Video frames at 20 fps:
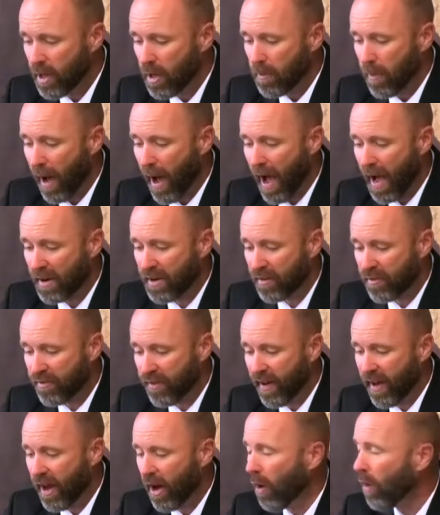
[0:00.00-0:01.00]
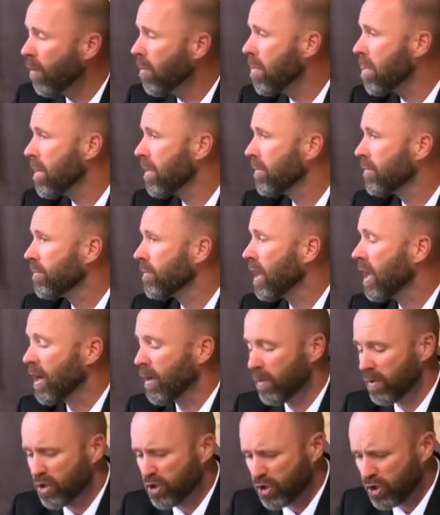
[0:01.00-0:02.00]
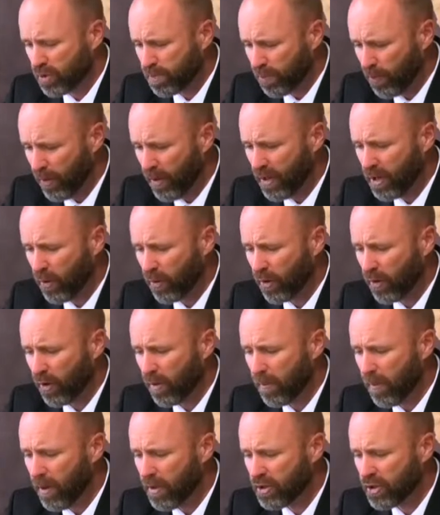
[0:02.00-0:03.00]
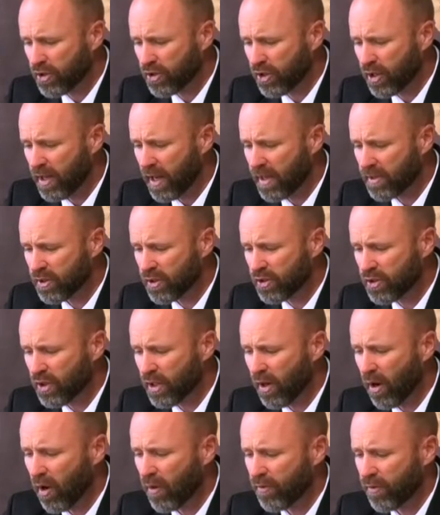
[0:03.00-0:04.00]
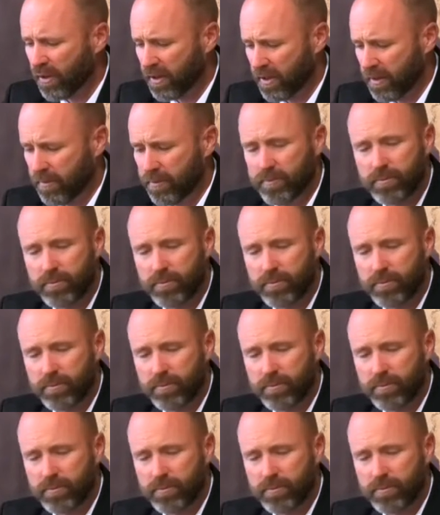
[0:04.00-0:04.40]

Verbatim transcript: behind the veil and it was sprinkled on the mercy seat as a sin offering.